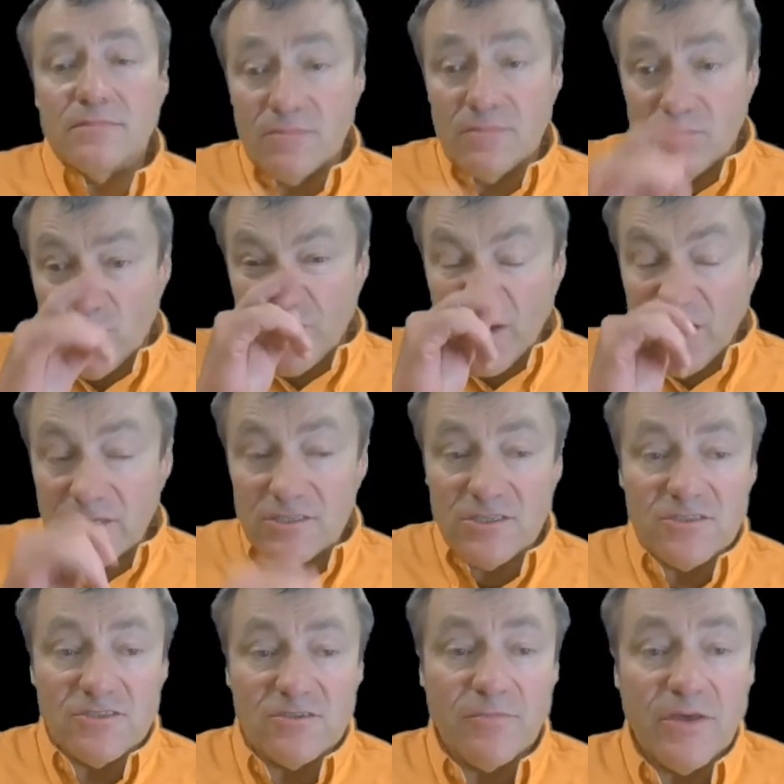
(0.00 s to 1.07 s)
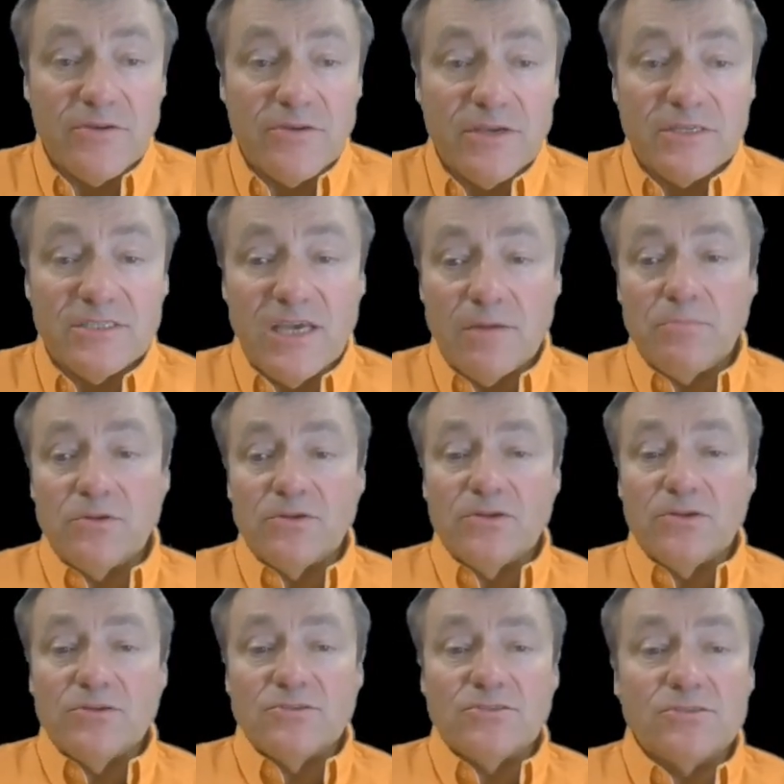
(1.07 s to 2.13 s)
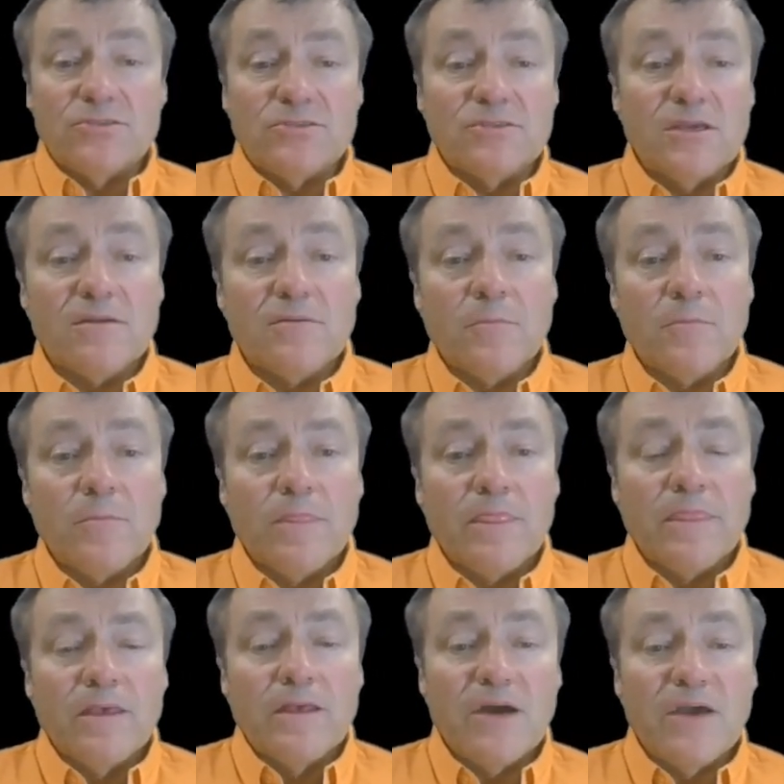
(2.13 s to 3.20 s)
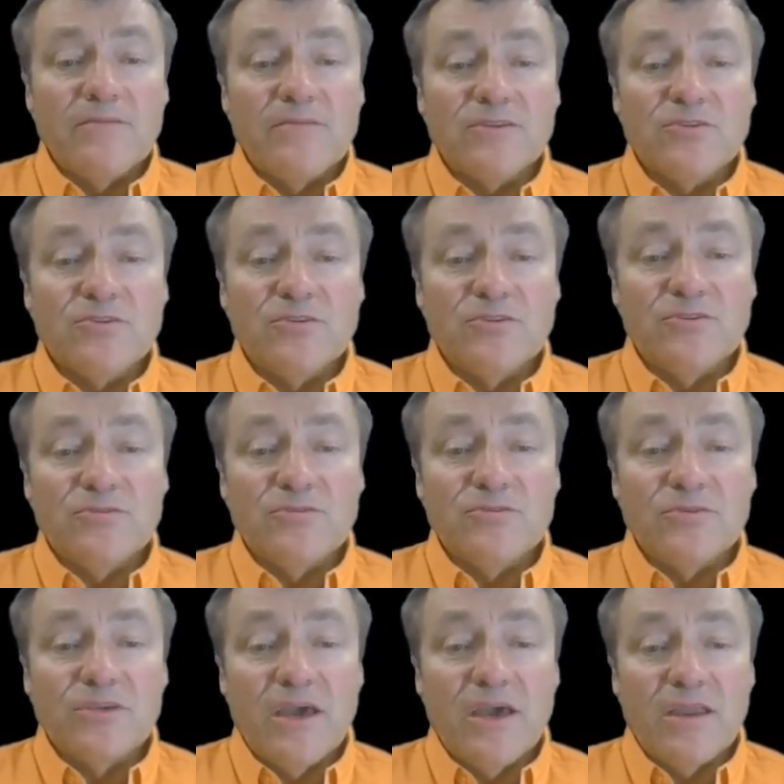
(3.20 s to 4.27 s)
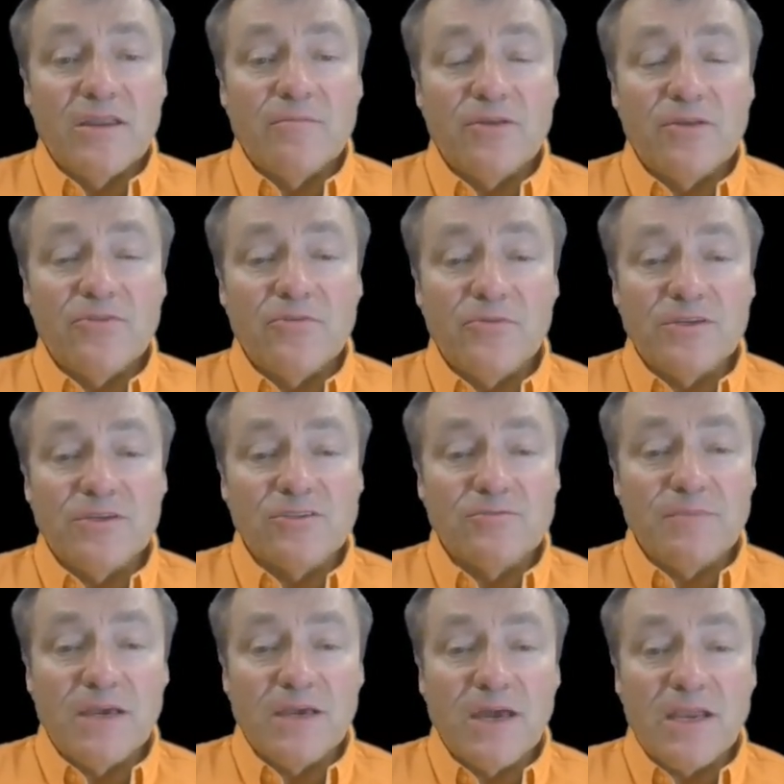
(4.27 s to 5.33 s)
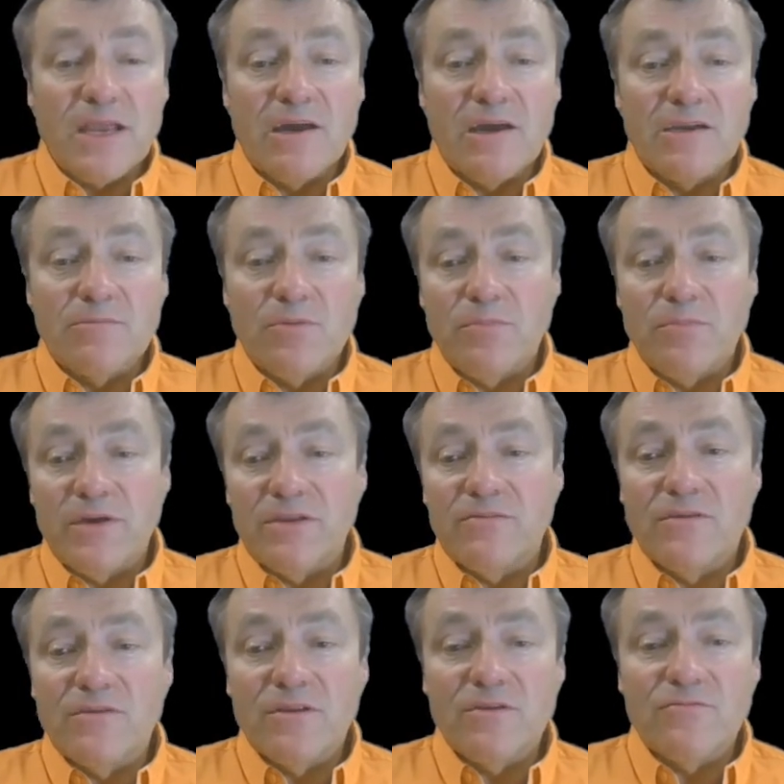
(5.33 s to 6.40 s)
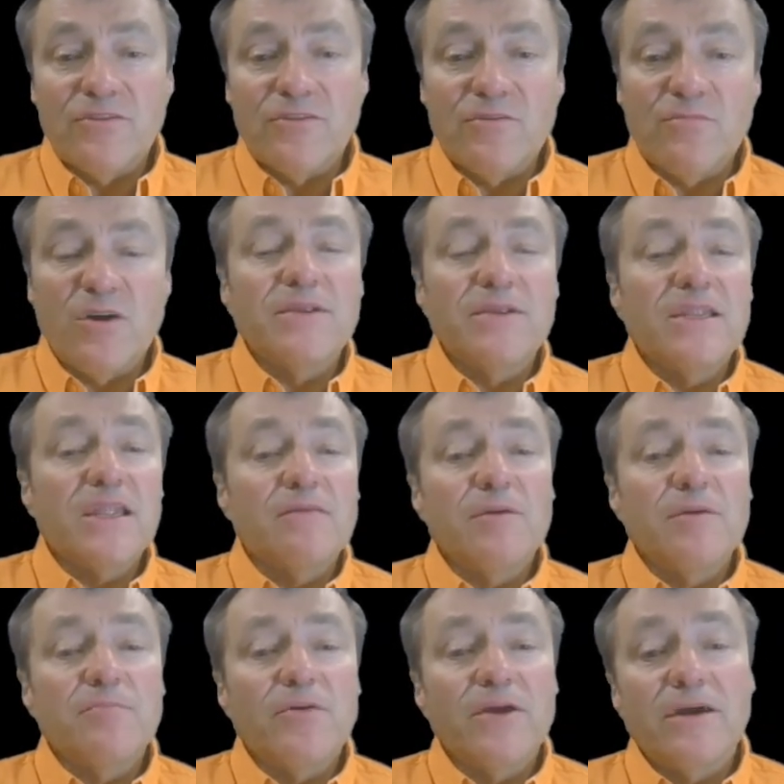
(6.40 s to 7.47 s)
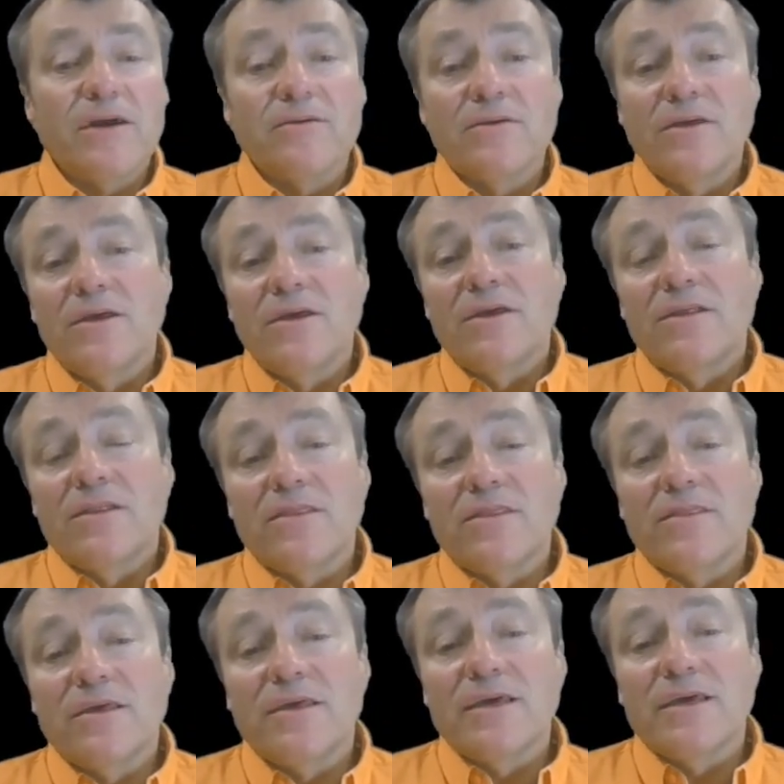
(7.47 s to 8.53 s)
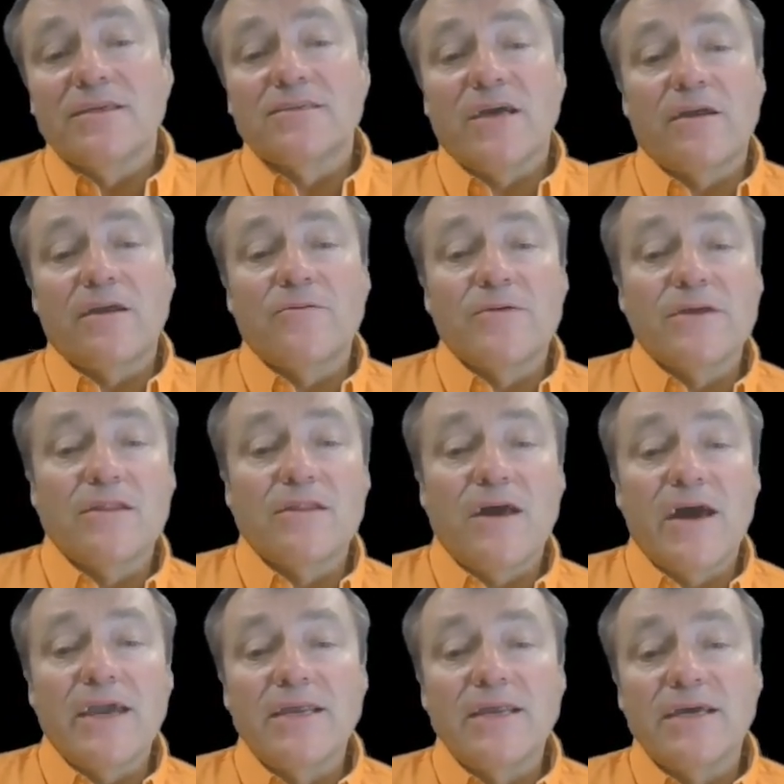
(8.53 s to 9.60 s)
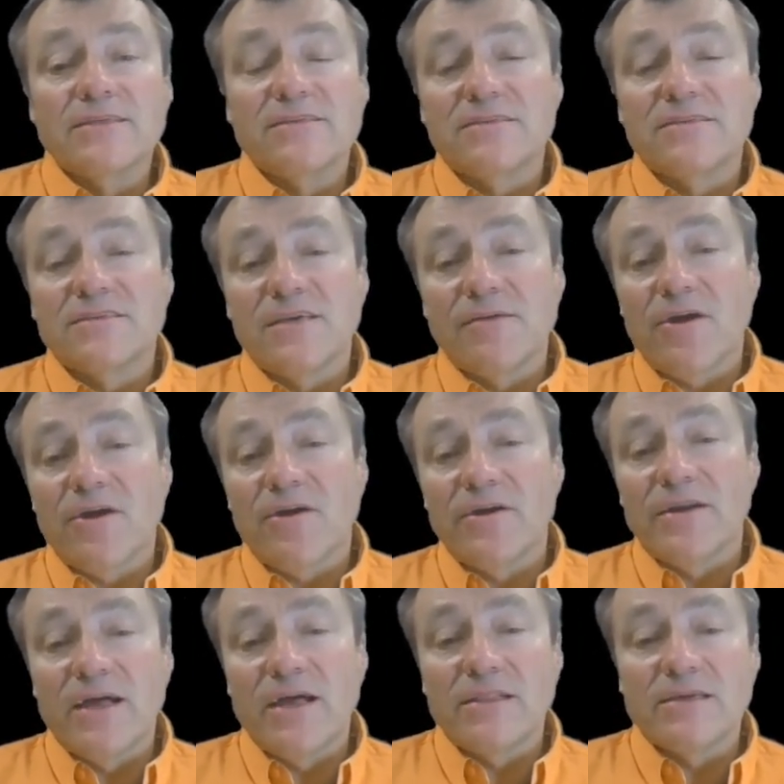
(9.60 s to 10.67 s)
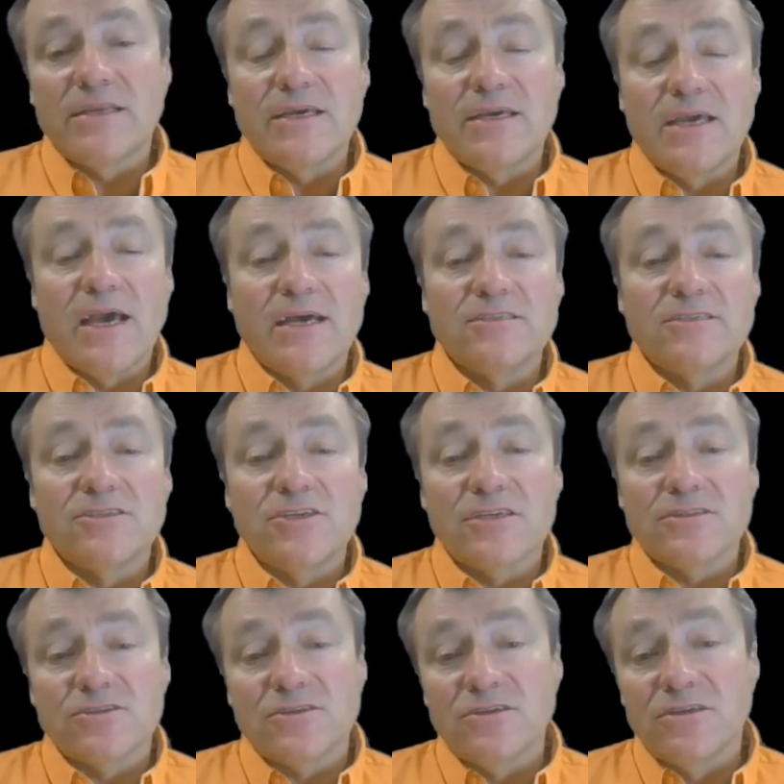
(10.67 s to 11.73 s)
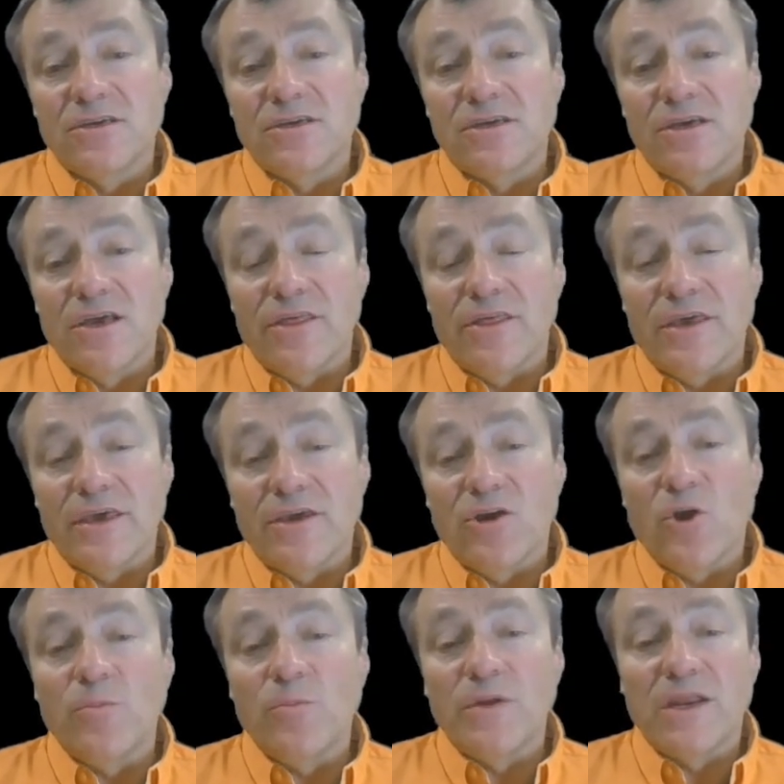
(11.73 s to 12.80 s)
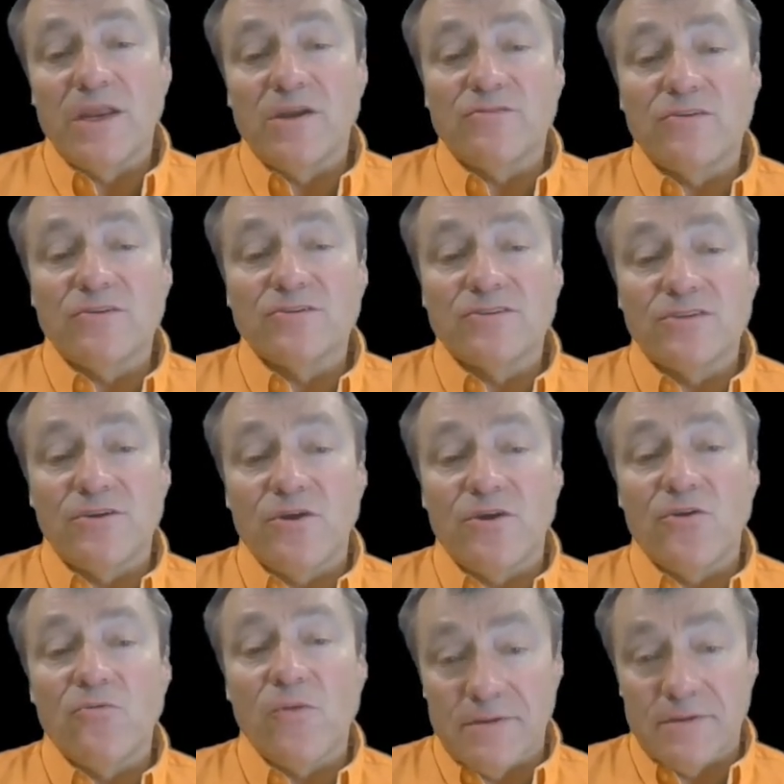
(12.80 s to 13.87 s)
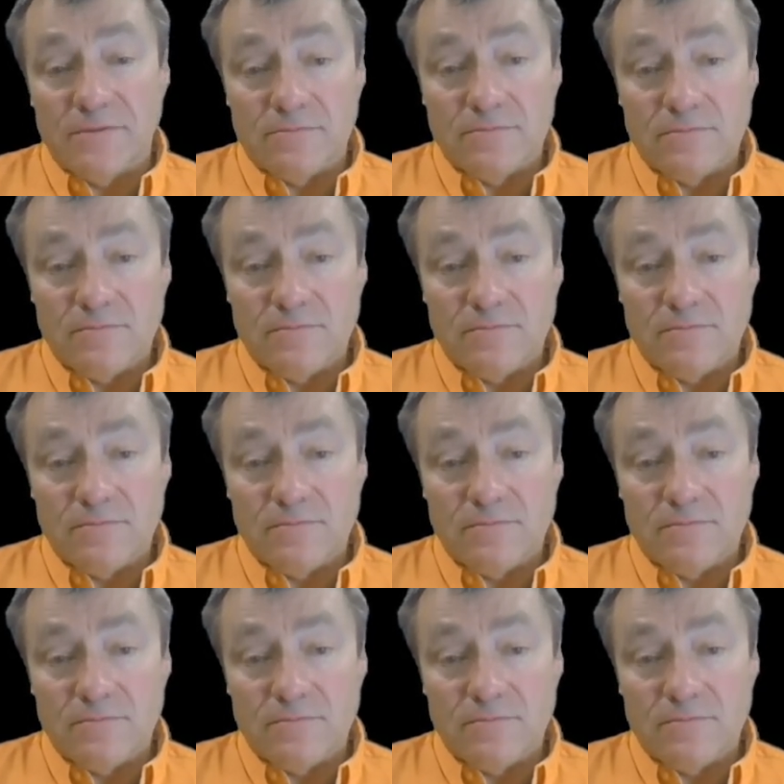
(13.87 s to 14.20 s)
Moving on to some other examples. I haven't told you yet about the reals being uncountable, but for the moment, let me point out that the entire real line has the same cardinality as just the open interval 0, 1.